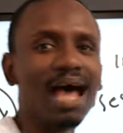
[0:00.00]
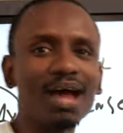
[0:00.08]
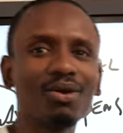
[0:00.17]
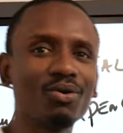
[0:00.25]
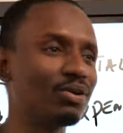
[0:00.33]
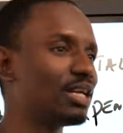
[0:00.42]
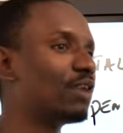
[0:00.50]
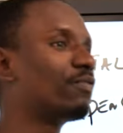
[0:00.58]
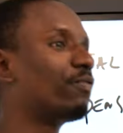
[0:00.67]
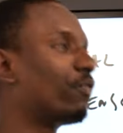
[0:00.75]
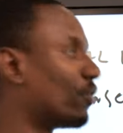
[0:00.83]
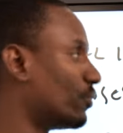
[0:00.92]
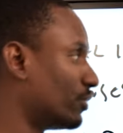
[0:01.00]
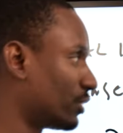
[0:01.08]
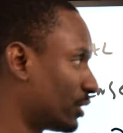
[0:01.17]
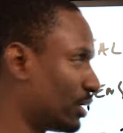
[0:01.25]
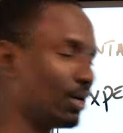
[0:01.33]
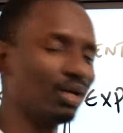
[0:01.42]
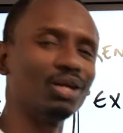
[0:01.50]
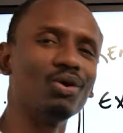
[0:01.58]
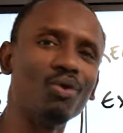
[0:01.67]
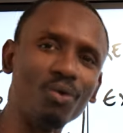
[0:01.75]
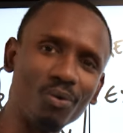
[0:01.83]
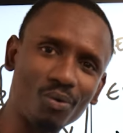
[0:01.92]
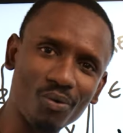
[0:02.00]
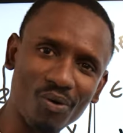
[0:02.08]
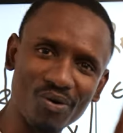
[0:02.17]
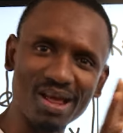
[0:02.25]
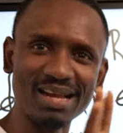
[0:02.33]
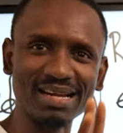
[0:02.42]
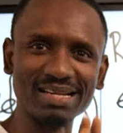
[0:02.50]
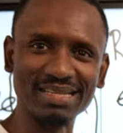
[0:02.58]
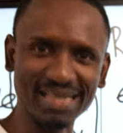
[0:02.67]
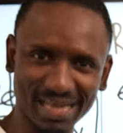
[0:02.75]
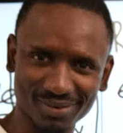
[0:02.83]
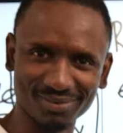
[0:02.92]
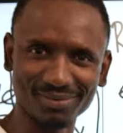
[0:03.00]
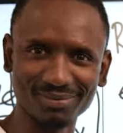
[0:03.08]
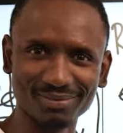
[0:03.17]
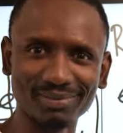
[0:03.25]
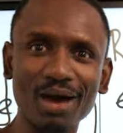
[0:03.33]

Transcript: landlord then funded the whole deal.